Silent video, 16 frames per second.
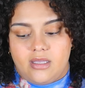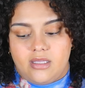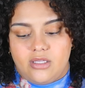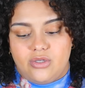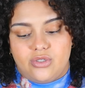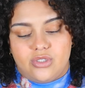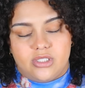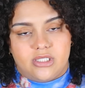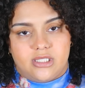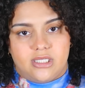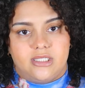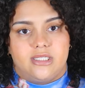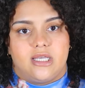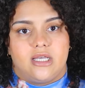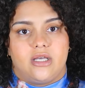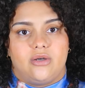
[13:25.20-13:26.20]
you should
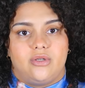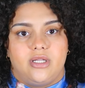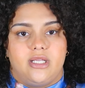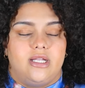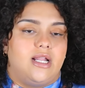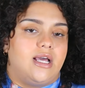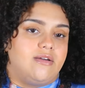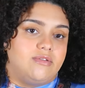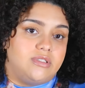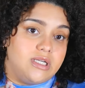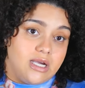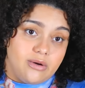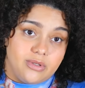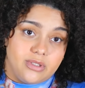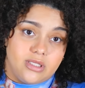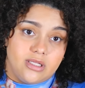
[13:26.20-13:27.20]
sit down and have a
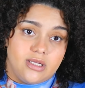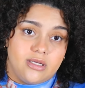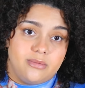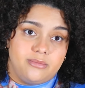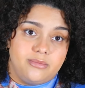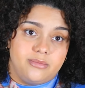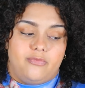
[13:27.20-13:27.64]
chat with them